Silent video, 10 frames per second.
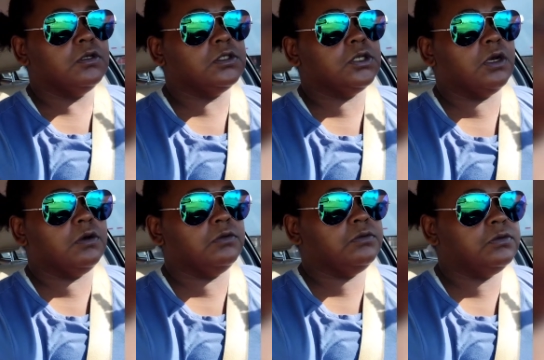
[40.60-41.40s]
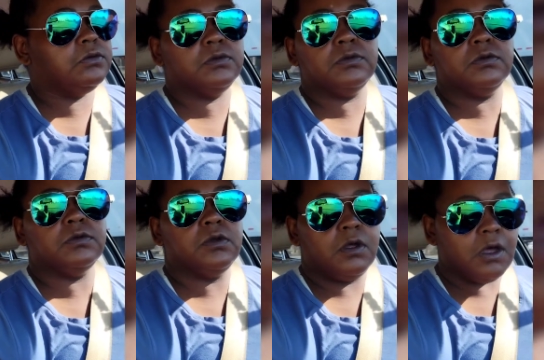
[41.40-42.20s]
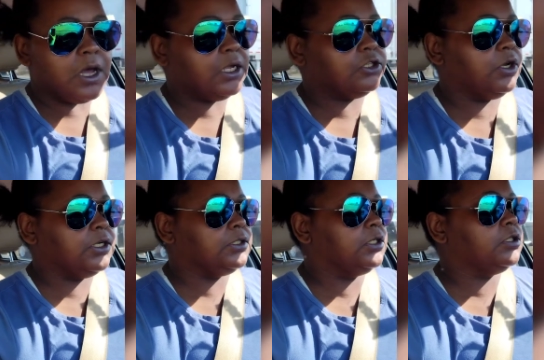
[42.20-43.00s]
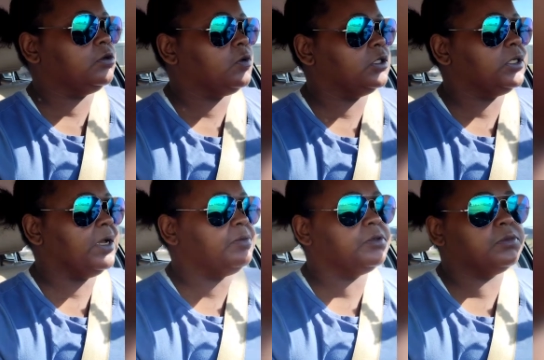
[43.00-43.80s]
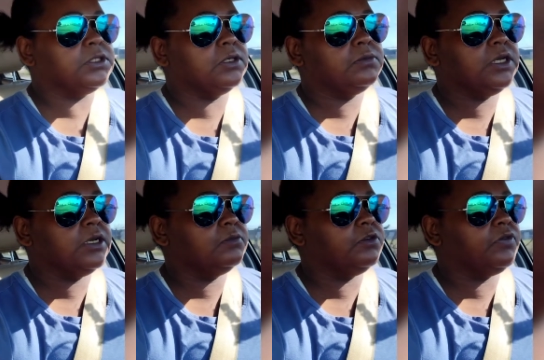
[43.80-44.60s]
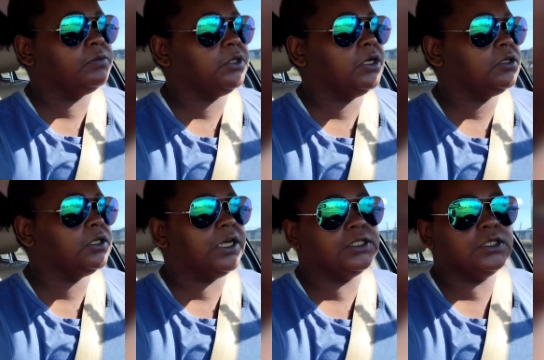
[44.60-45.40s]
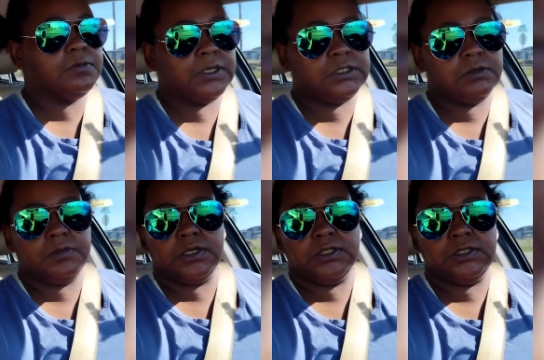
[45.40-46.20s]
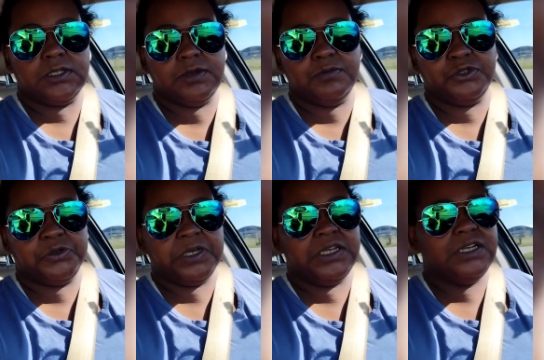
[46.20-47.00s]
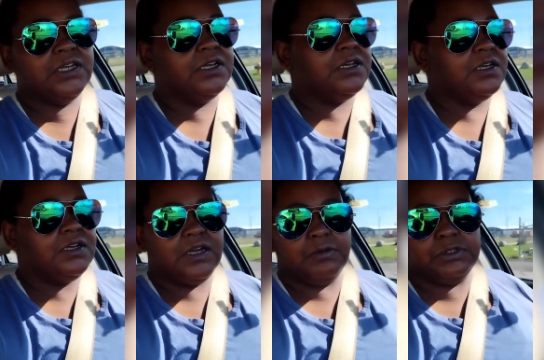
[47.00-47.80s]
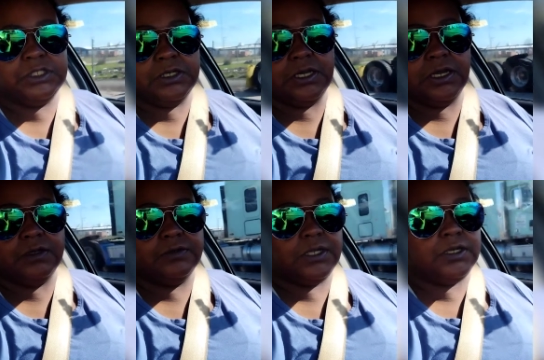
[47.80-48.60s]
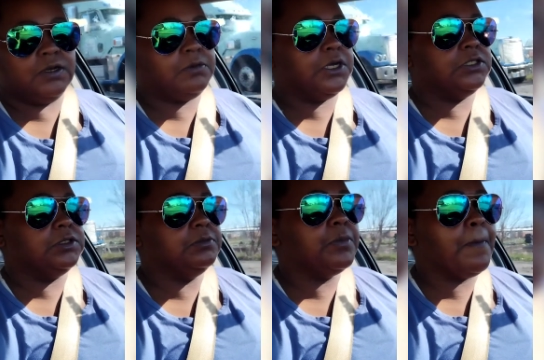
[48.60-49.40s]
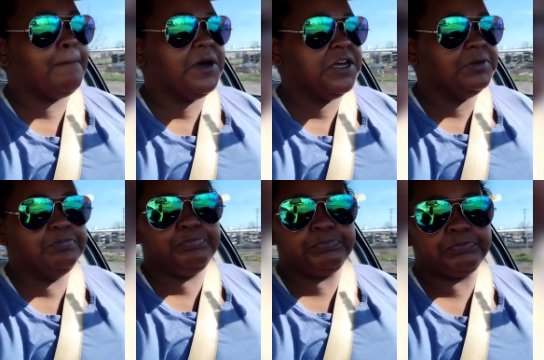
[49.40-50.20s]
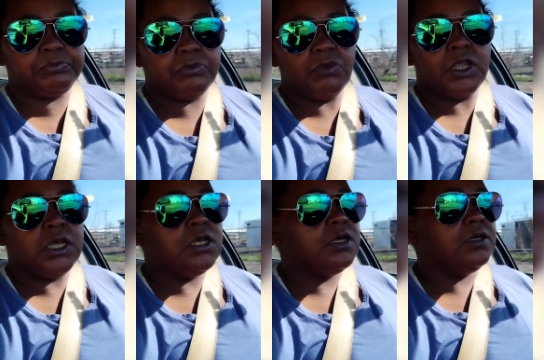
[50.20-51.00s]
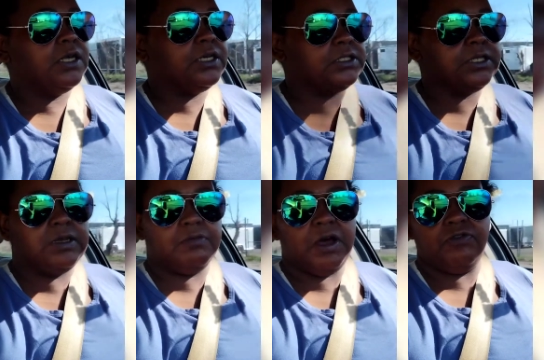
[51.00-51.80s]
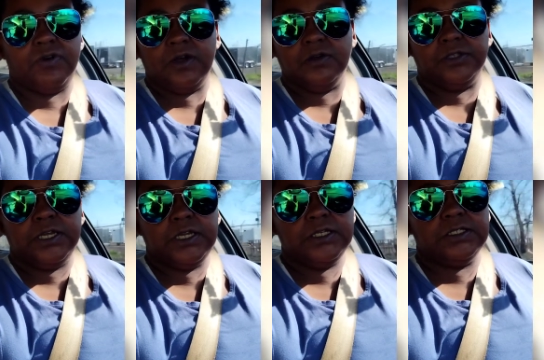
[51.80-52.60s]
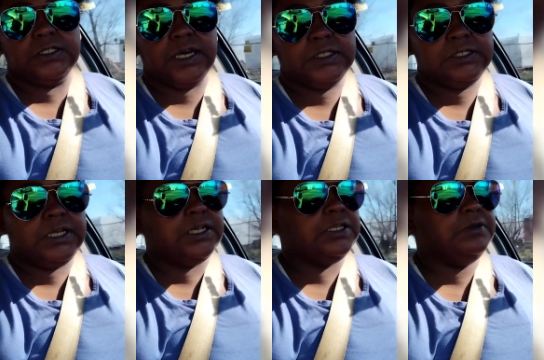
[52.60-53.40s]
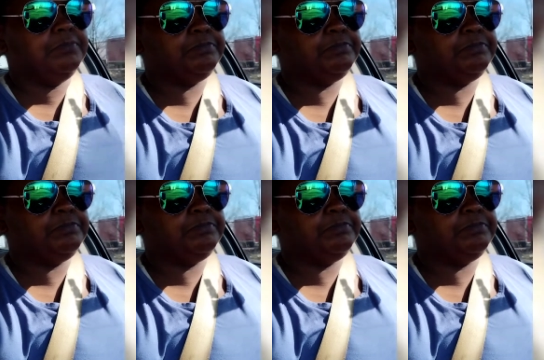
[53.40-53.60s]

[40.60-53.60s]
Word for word: so I try to stick to one topic, but sometimes if I'm talking and I think about something else in between, I'm gonna tell y'all. I know I'm crazy, but like I said, my phone thing is not steady.